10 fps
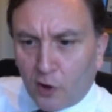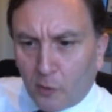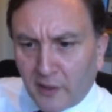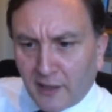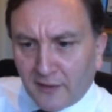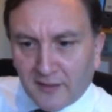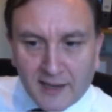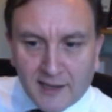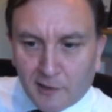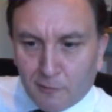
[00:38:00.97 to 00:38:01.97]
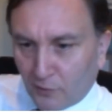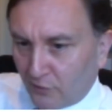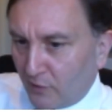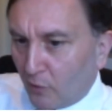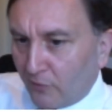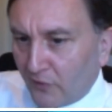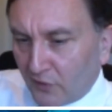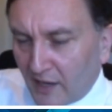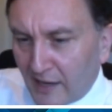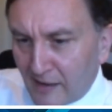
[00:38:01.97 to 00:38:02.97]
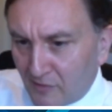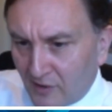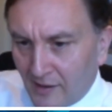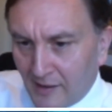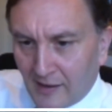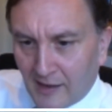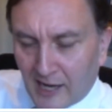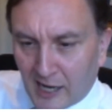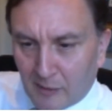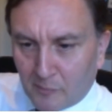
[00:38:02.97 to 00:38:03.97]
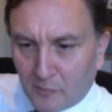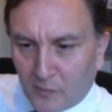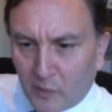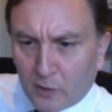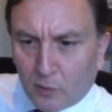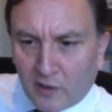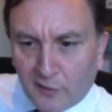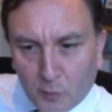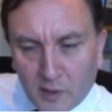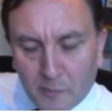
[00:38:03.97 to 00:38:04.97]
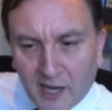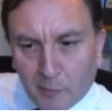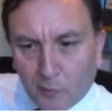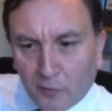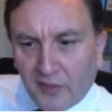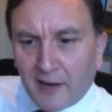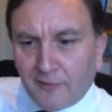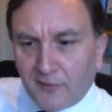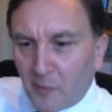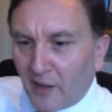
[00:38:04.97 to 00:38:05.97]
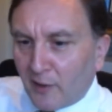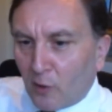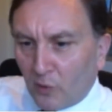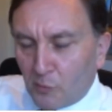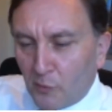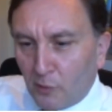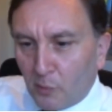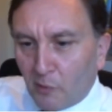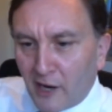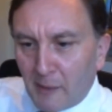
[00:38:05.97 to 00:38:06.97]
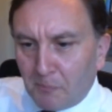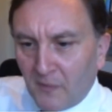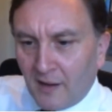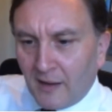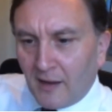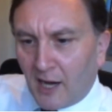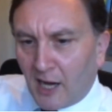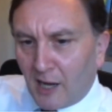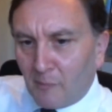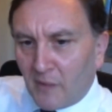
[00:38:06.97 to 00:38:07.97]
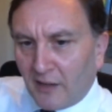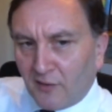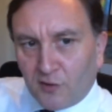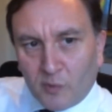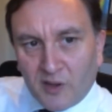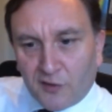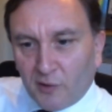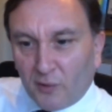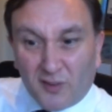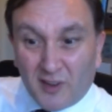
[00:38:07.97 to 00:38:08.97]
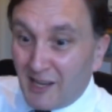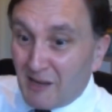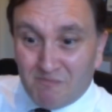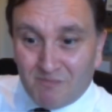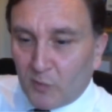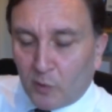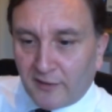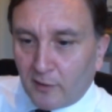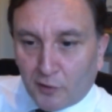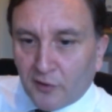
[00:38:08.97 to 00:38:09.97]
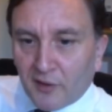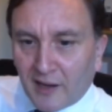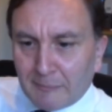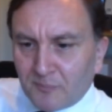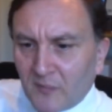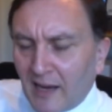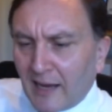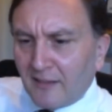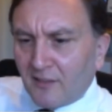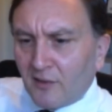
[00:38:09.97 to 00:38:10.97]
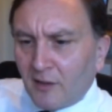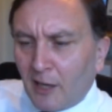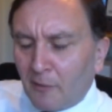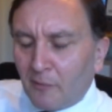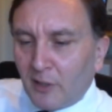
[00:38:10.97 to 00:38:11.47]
photocopying and take it across to the office account, we call that sweeping up or theft, depending on which mood we're in. And we still see quite a lot of that. And